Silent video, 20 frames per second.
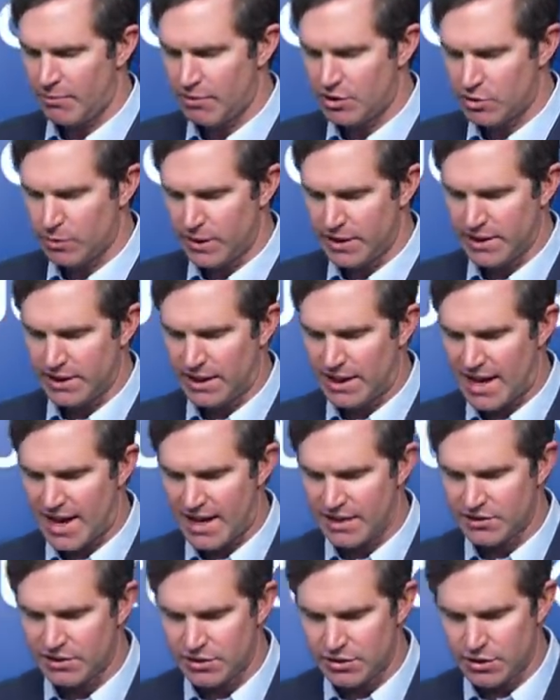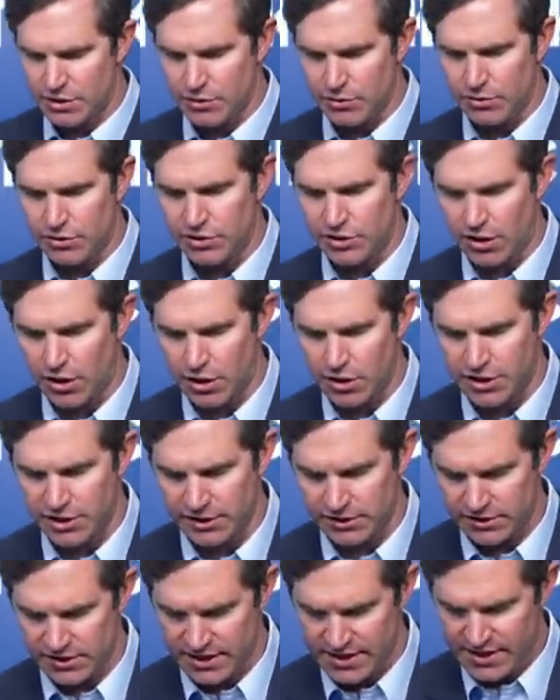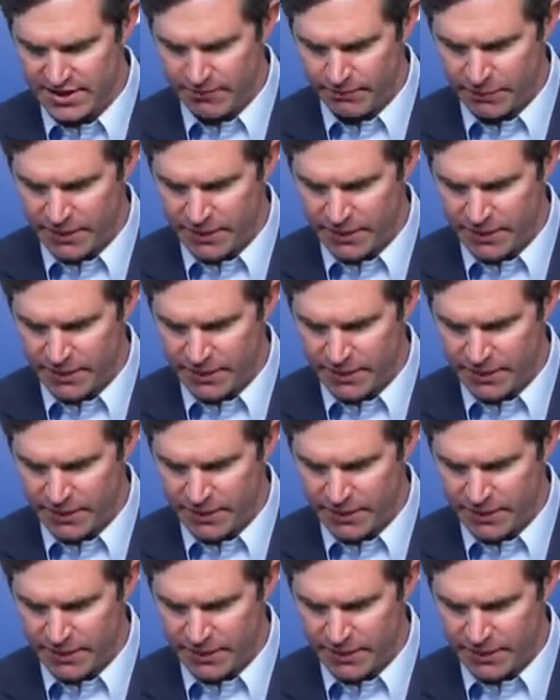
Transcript: between the last two surges.